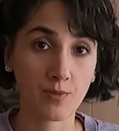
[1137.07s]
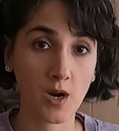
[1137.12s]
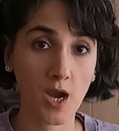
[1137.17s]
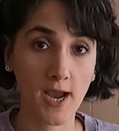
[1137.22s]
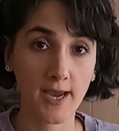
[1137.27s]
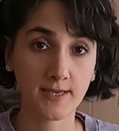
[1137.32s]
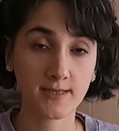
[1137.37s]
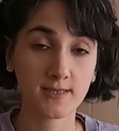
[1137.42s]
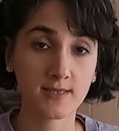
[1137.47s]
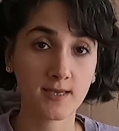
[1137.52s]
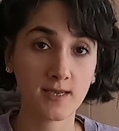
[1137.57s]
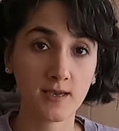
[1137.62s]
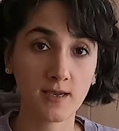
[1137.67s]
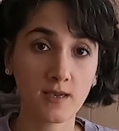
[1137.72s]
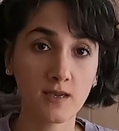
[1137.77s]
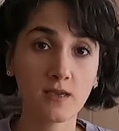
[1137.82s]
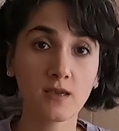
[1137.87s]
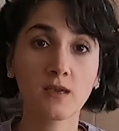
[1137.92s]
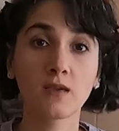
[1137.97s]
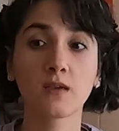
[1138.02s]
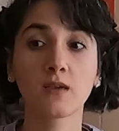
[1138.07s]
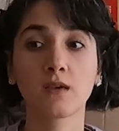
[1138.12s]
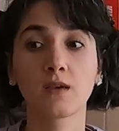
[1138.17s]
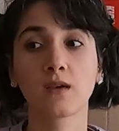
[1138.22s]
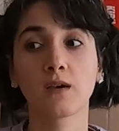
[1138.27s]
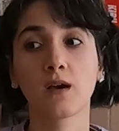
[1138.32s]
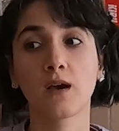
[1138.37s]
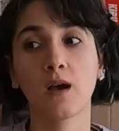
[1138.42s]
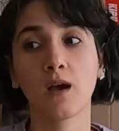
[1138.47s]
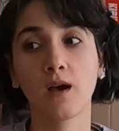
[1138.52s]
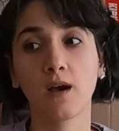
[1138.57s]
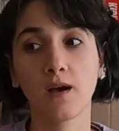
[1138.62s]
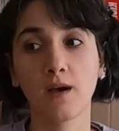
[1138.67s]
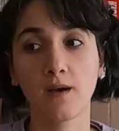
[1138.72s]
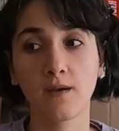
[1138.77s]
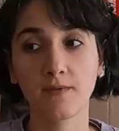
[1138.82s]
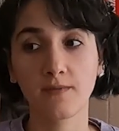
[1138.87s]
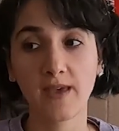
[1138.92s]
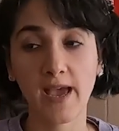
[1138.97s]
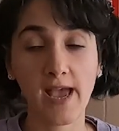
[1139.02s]
pricey
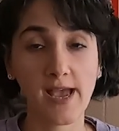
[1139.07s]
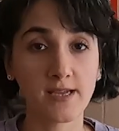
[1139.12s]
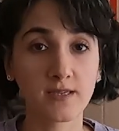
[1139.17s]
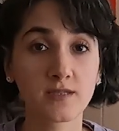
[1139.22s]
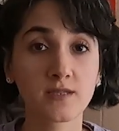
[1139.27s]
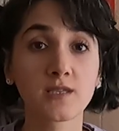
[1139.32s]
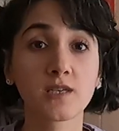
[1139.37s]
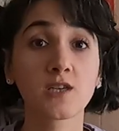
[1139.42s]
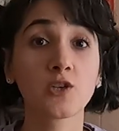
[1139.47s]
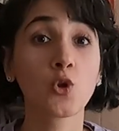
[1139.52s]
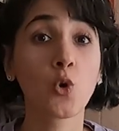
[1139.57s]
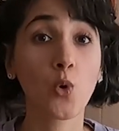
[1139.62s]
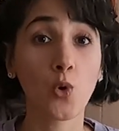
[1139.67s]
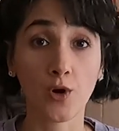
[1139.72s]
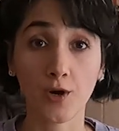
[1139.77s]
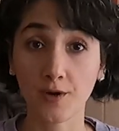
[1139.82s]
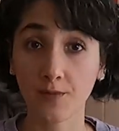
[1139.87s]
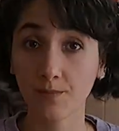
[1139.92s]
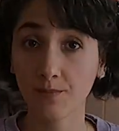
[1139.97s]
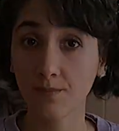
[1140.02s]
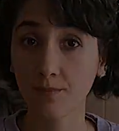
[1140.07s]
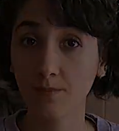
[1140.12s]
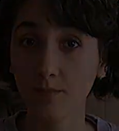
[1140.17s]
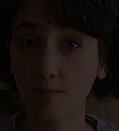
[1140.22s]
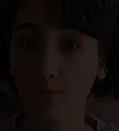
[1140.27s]
than the norm.